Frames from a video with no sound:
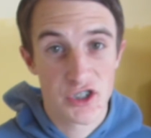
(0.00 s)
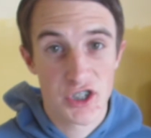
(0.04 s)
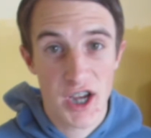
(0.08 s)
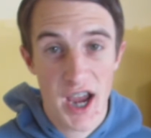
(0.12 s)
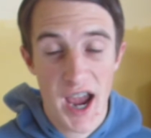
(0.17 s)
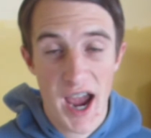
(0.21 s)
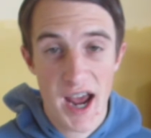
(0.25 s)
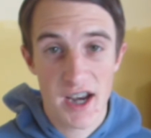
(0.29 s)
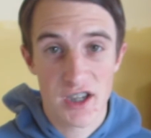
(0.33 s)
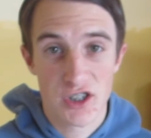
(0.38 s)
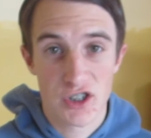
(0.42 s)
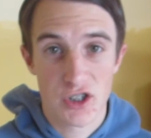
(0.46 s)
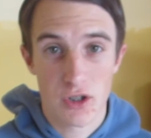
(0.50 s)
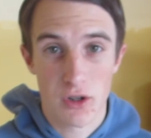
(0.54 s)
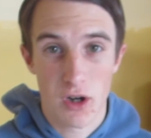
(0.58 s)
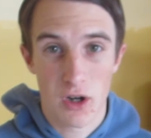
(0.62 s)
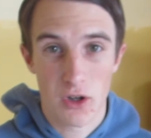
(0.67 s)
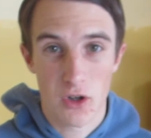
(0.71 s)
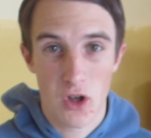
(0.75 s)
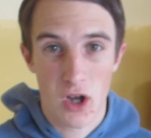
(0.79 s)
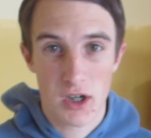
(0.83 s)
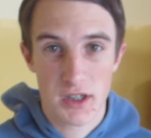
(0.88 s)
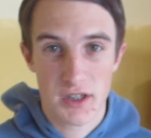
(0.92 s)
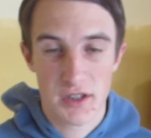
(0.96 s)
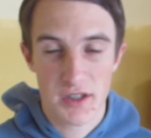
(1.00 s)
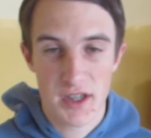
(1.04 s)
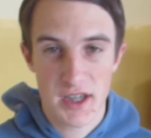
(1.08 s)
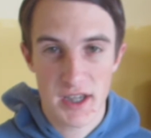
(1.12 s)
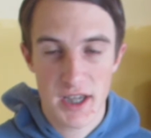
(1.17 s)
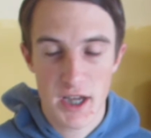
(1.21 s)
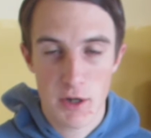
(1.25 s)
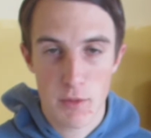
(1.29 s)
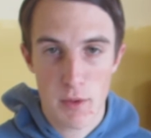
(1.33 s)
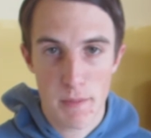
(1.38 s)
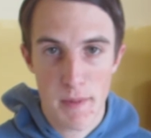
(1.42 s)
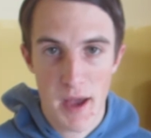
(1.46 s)
Johannesson, I'd like to think
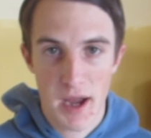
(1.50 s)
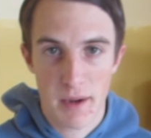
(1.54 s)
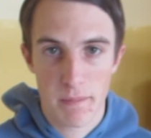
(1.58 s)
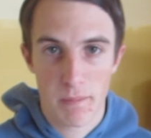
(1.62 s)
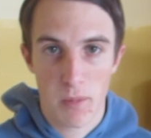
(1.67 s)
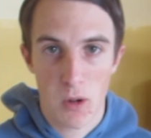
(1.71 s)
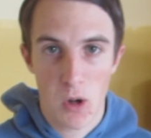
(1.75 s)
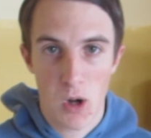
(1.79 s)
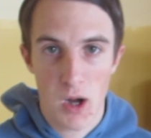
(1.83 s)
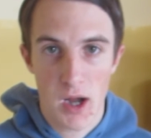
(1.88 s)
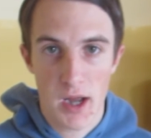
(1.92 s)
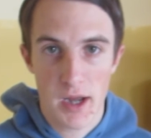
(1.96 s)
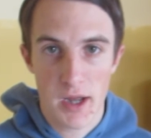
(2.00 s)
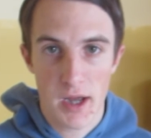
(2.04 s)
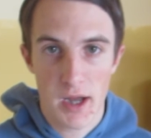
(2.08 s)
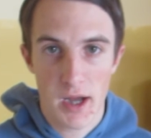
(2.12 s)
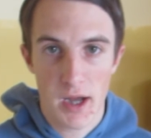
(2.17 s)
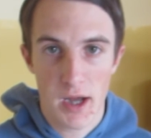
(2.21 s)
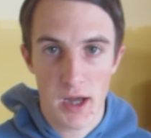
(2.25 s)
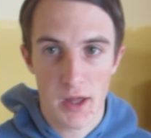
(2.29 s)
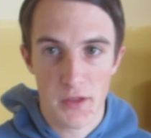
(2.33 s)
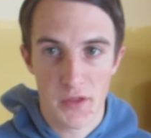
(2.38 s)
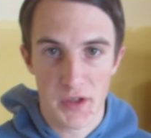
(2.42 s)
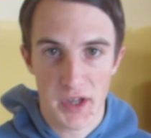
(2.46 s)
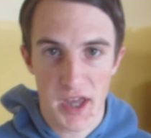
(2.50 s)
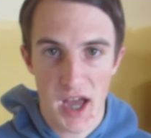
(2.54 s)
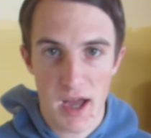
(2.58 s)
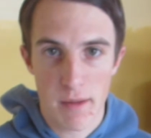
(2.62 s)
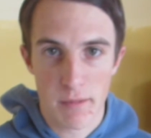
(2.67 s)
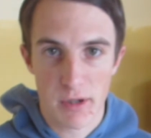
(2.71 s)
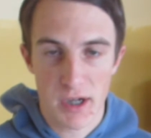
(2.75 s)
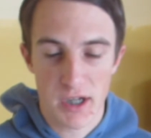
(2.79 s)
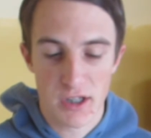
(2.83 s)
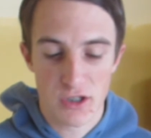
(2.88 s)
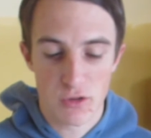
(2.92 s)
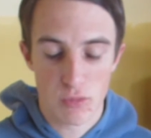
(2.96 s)
he'll be back by the
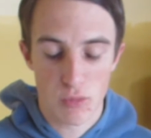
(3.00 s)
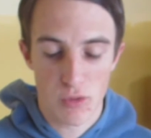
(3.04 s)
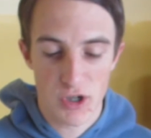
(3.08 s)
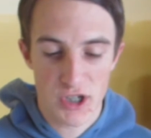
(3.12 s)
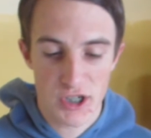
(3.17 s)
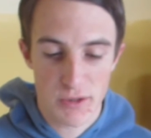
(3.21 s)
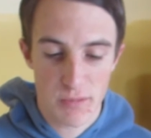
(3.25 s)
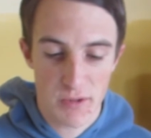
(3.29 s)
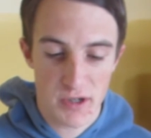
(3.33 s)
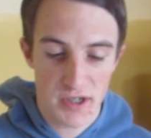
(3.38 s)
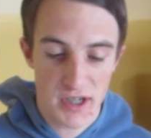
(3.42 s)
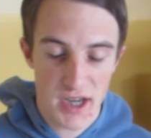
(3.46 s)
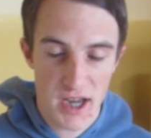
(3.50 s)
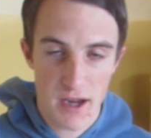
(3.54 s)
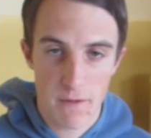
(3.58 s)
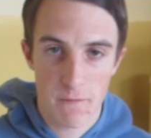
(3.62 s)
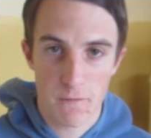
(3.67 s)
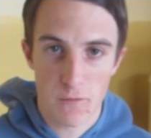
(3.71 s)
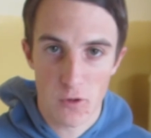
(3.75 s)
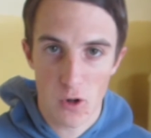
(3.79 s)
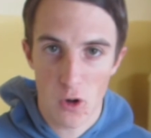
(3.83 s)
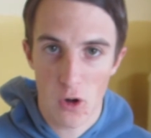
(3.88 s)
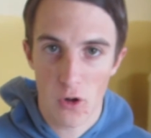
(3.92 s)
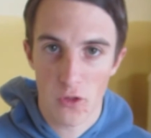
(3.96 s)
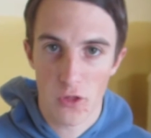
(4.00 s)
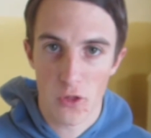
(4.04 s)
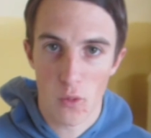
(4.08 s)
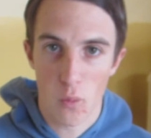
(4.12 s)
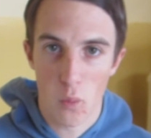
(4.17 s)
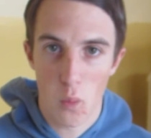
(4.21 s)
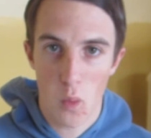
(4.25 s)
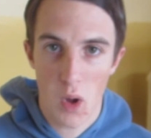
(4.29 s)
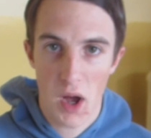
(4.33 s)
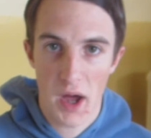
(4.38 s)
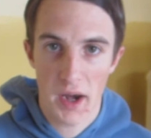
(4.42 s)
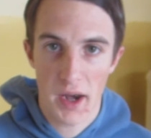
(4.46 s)
game against Richmond, if not the
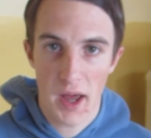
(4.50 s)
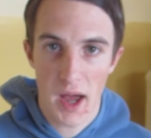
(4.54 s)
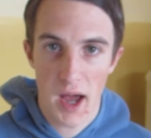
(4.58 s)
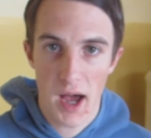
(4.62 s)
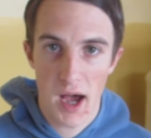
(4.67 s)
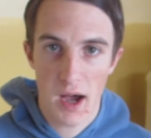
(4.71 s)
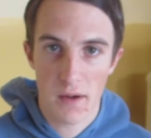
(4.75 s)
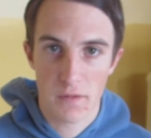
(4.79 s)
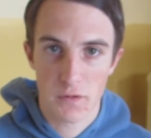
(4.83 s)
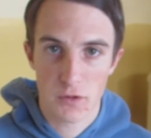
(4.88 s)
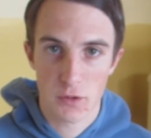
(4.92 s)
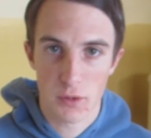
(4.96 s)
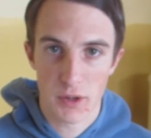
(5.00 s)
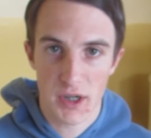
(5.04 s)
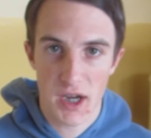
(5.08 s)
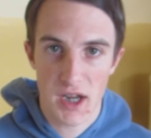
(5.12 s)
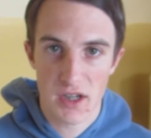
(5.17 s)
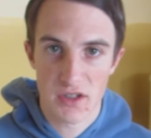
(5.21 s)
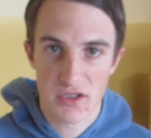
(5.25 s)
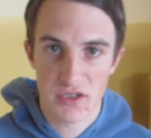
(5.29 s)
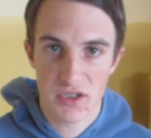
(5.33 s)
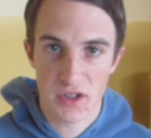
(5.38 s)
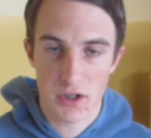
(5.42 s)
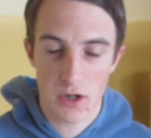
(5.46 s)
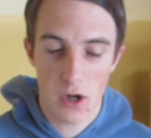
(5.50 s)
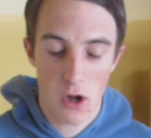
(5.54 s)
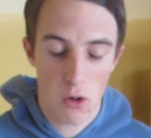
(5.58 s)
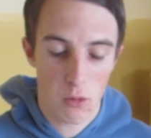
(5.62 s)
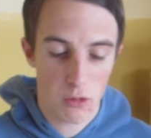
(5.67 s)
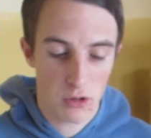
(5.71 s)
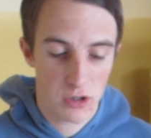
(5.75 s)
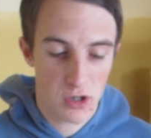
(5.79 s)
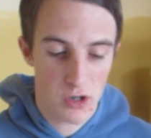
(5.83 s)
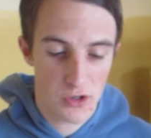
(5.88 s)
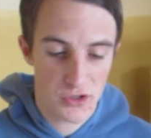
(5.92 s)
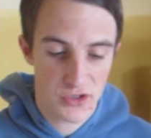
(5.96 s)
one after against the
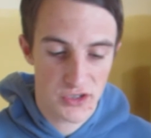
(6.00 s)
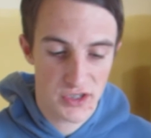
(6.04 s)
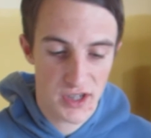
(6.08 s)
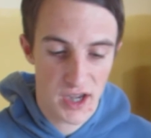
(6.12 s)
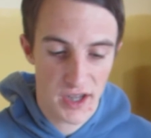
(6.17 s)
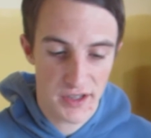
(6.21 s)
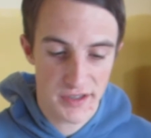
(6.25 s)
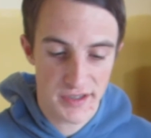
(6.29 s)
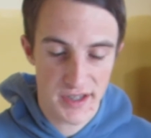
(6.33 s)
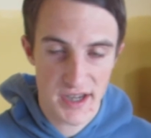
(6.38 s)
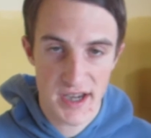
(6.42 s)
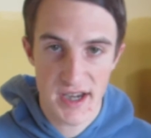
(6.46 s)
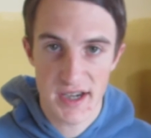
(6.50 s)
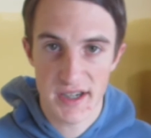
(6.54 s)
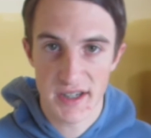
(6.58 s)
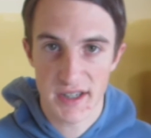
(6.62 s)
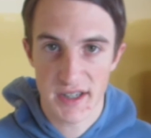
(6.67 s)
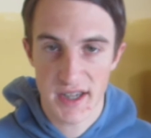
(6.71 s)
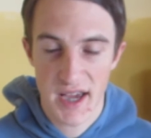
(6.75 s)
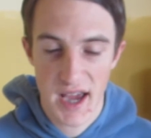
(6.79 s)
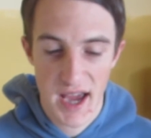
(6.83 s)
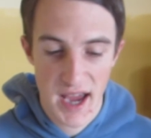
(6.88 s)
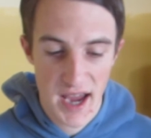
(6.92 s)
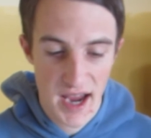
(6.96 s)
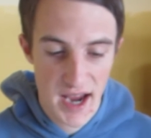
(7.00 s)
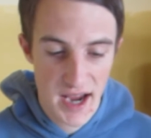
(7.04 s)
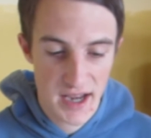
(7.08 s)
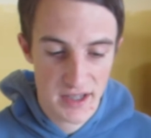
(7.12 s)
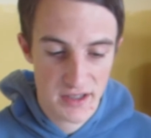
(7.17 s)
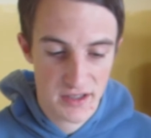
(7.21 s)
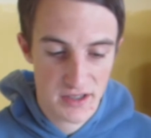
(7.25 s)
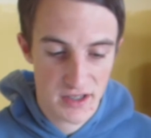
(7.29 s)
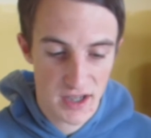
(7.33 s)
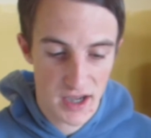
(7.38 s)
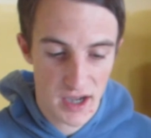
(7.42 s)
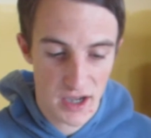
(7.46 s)
Gold Coast Suns in
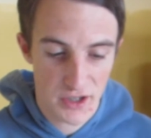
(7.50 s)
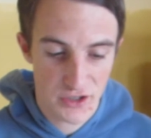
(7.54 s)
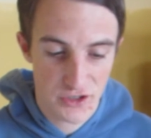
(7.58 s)
Cairns.